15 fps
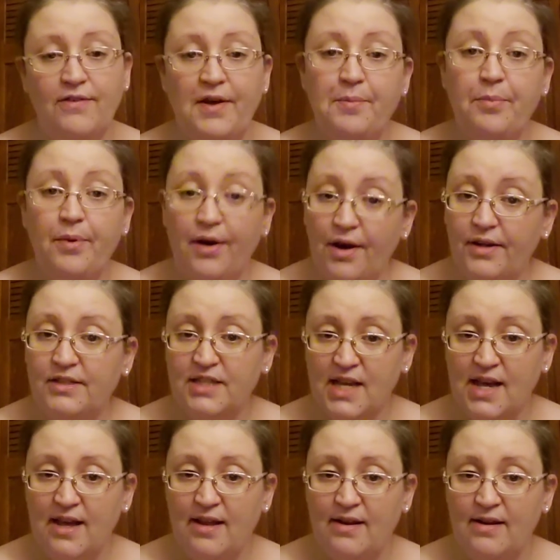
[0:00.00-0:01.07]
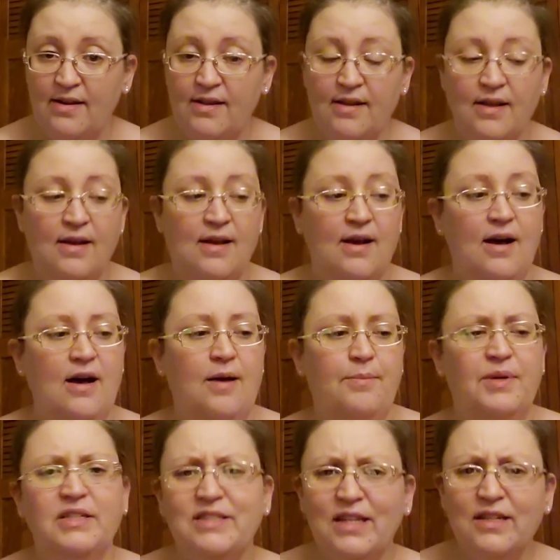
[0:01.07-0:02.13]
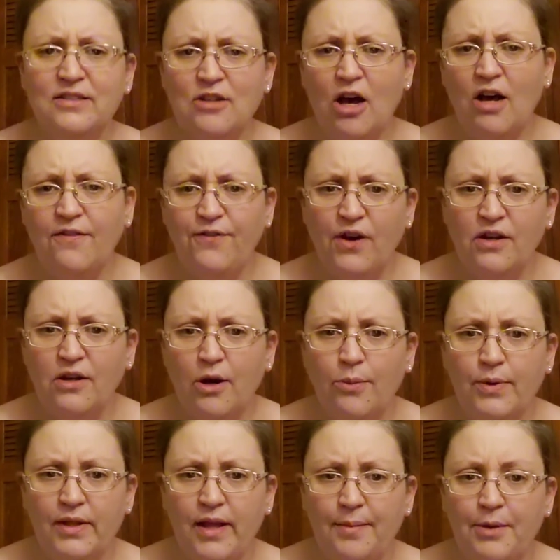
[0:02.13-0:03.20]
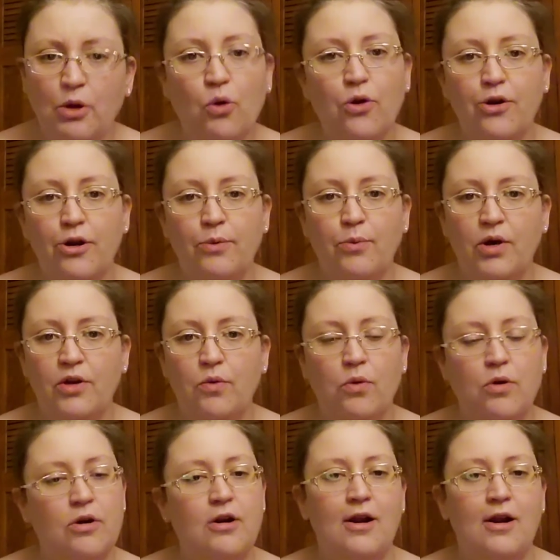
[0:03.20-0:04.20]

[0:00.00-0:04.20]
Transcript: I bought 10 because that's all Funko would let me order in one order,